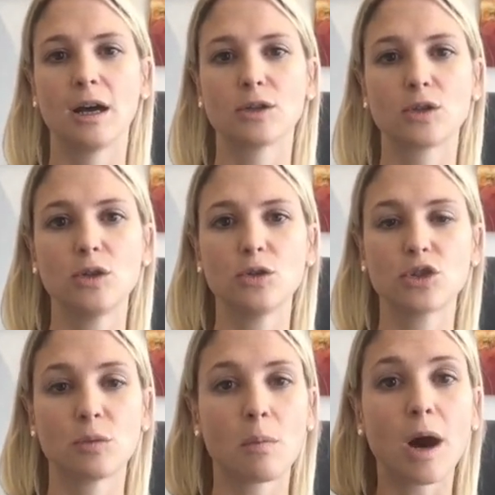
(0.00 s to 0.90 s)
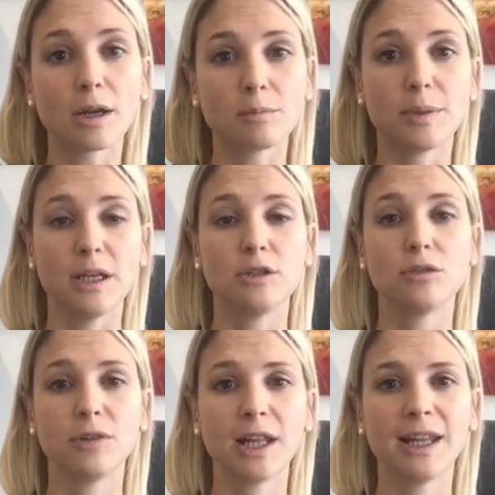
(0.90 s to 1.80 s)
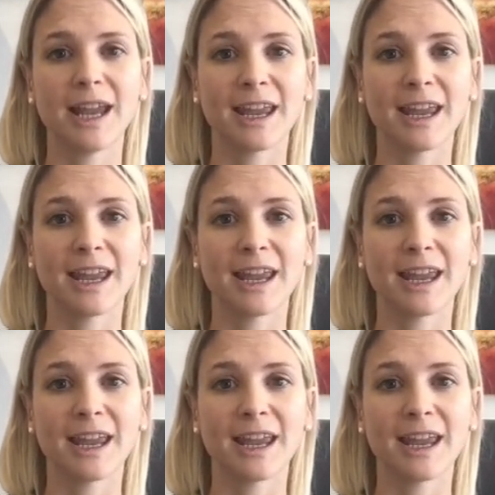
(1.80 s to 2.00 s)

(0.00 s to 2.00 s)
solution might be to really